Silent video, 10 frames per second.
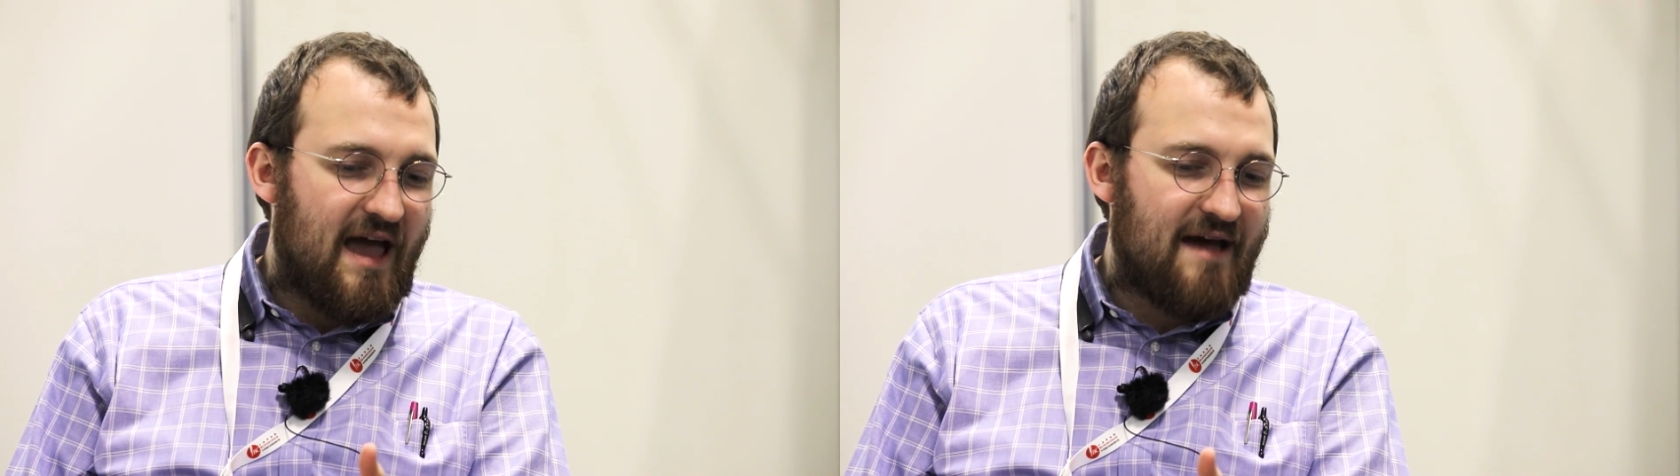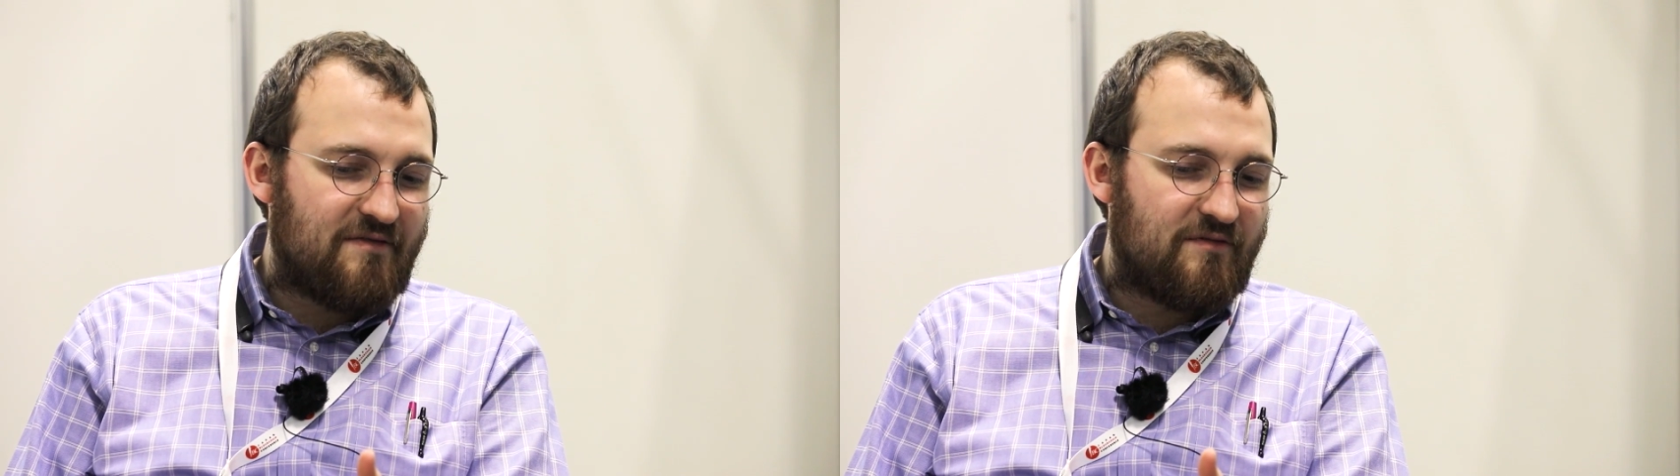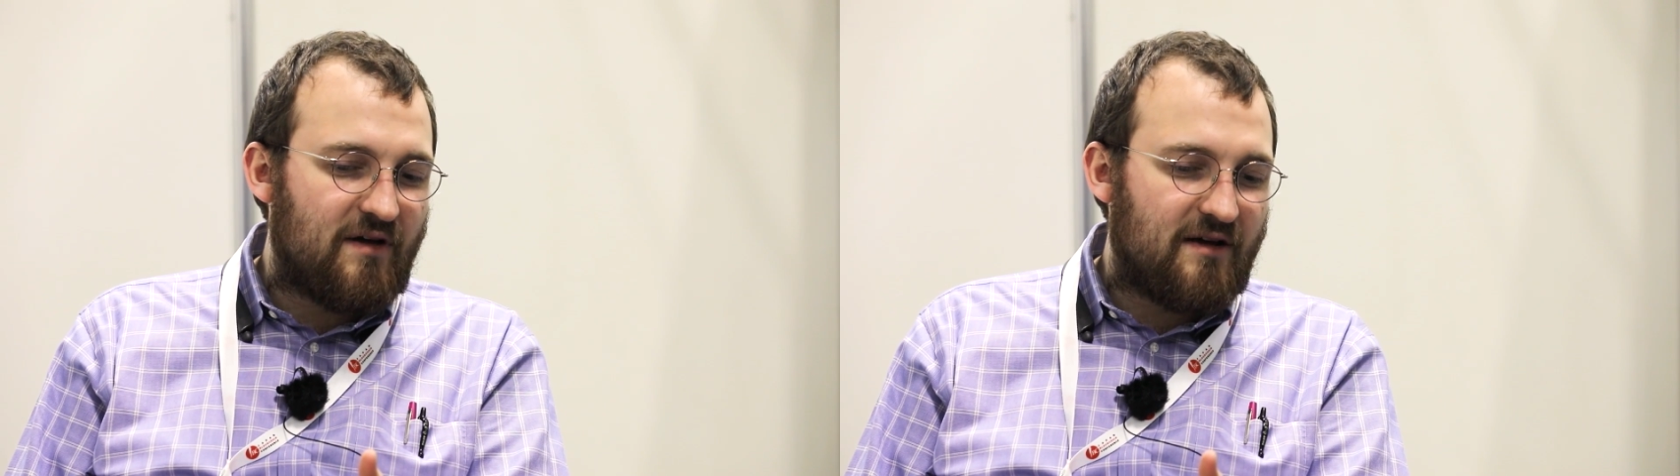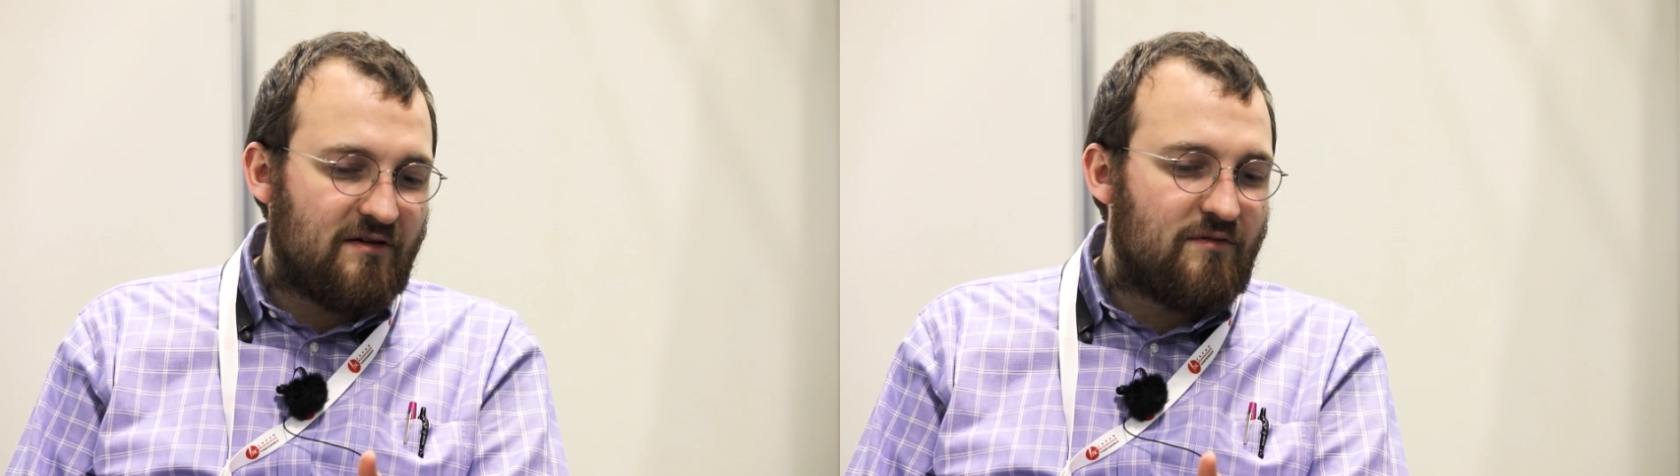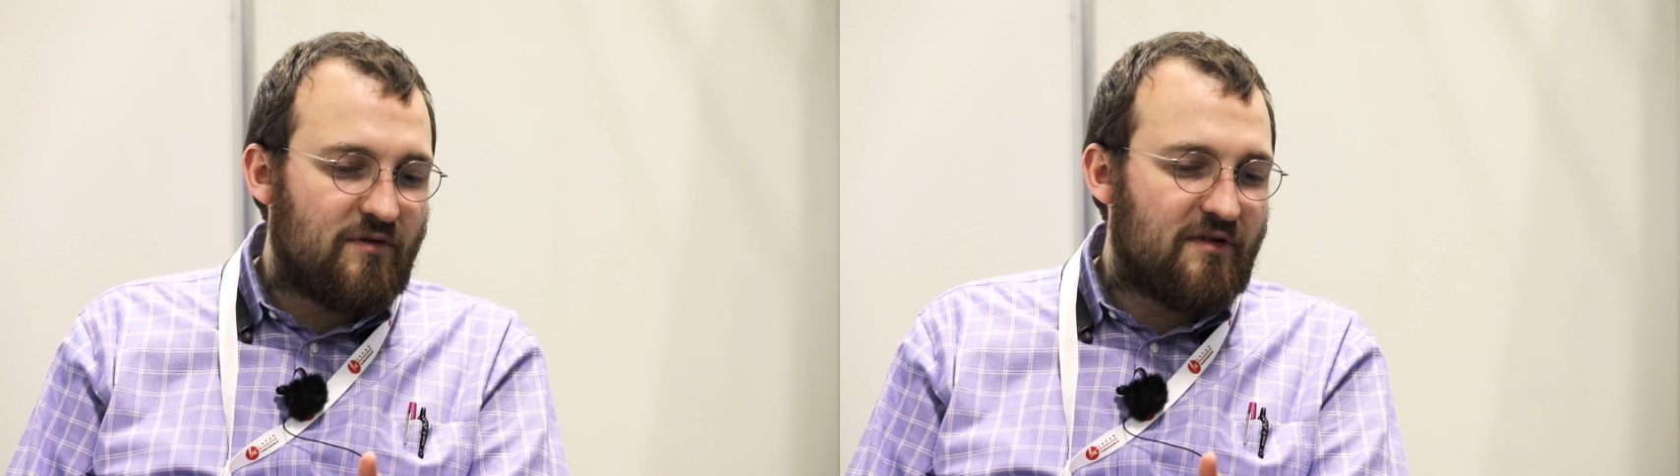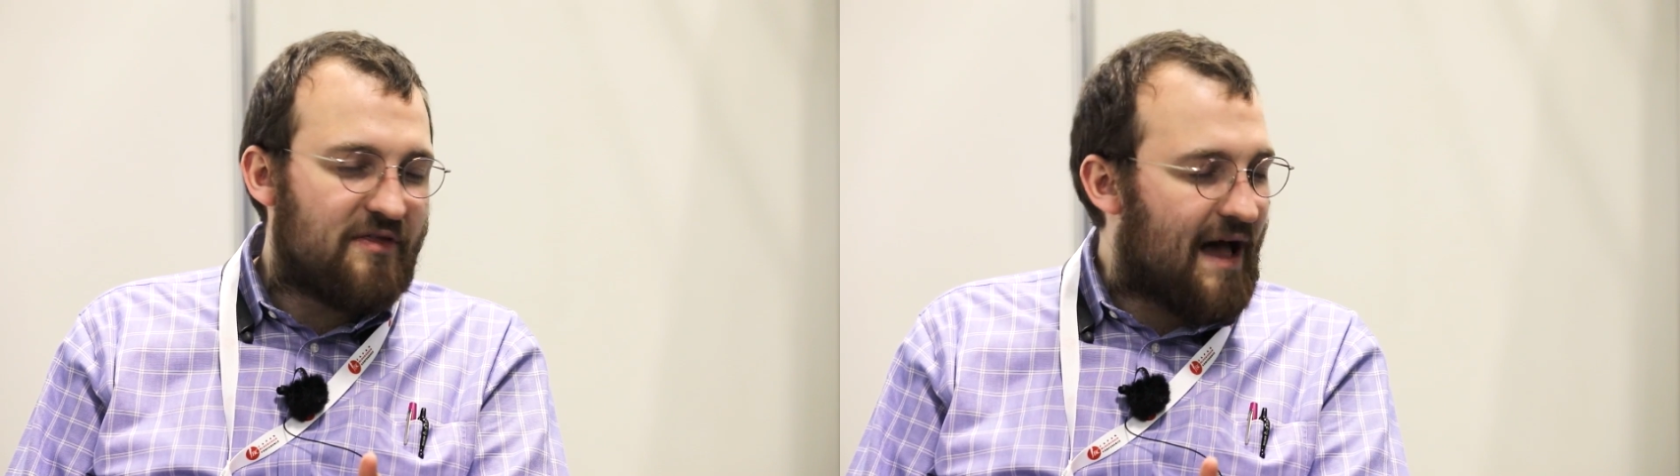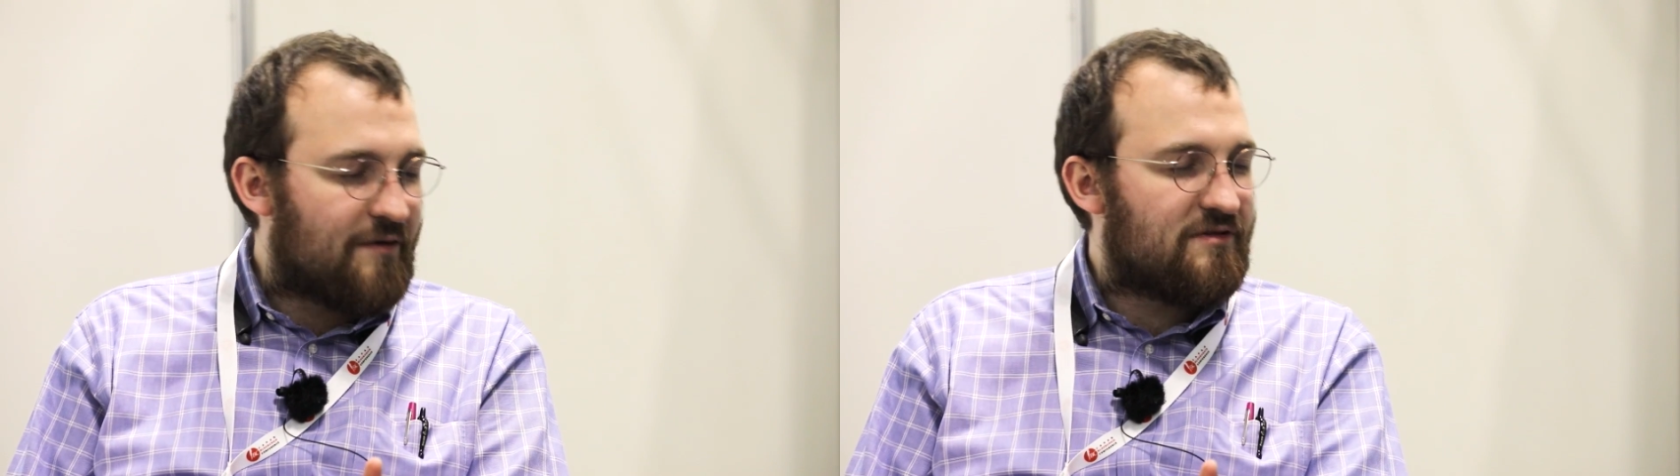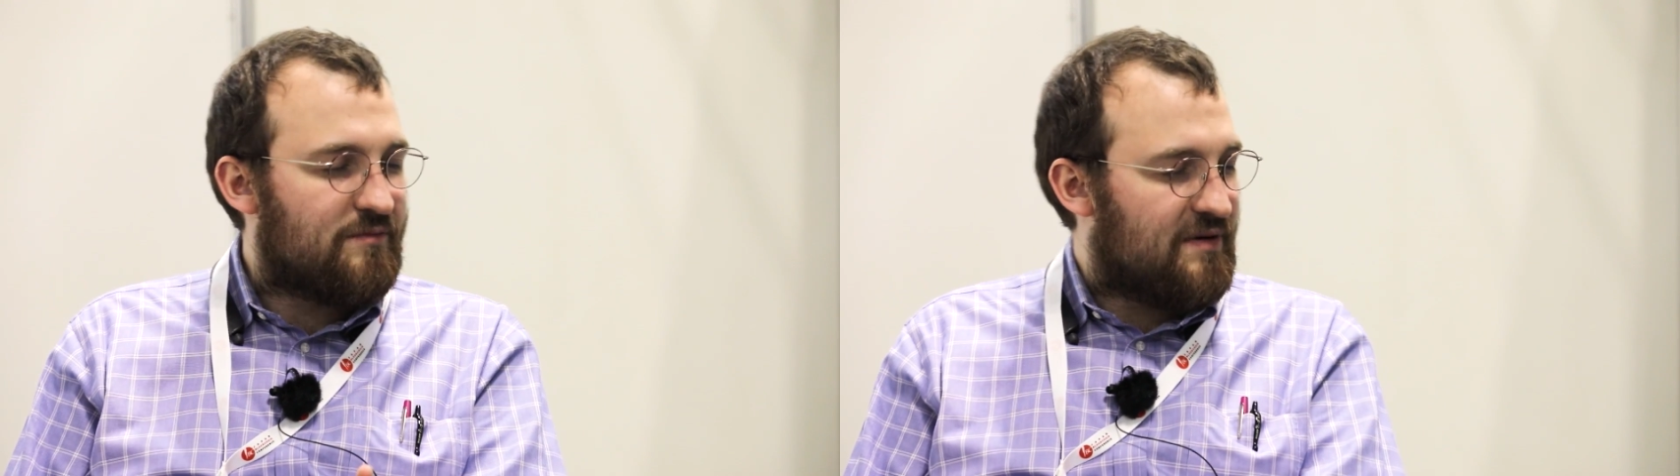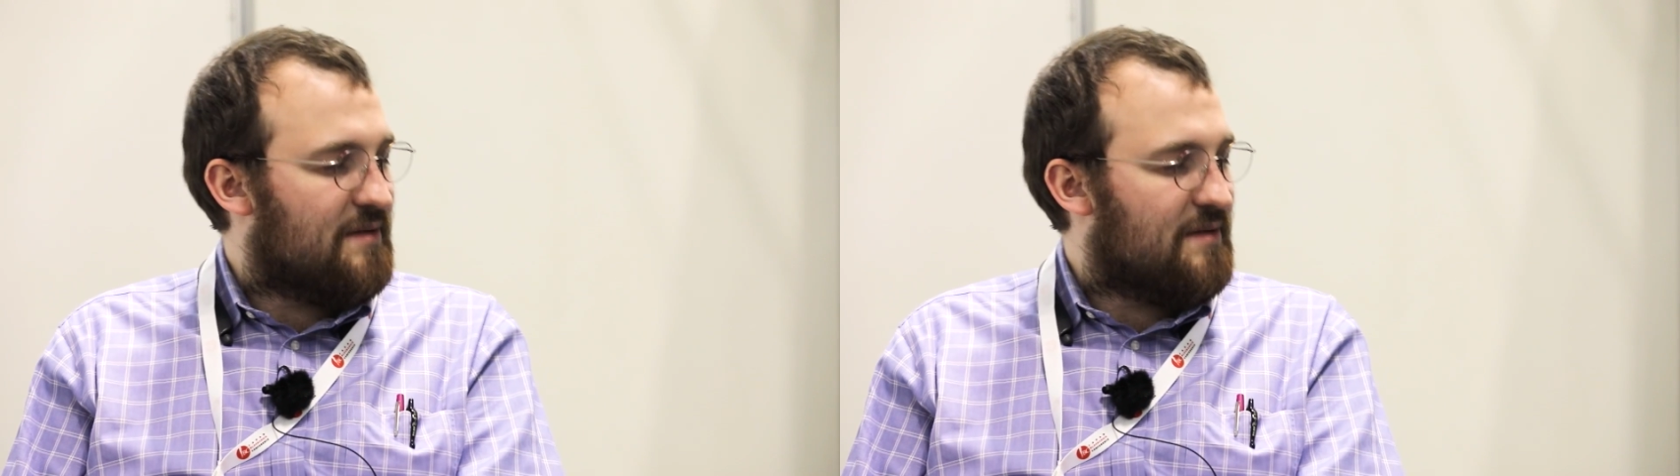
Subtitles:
half have gotten over 1,000